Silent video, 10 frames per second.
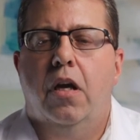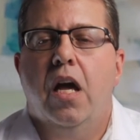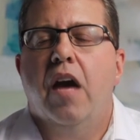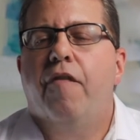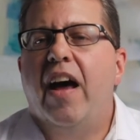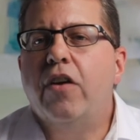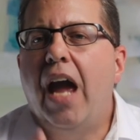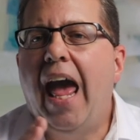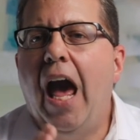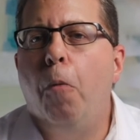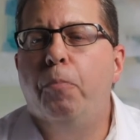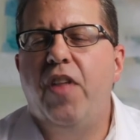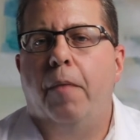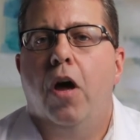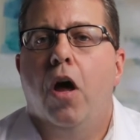Father, help
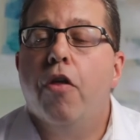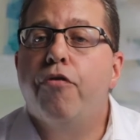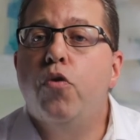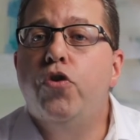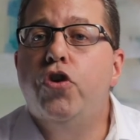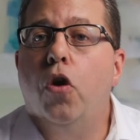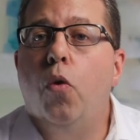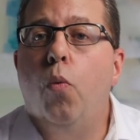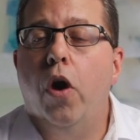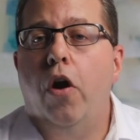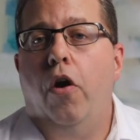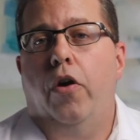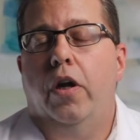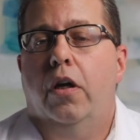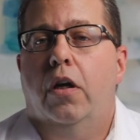them through your Word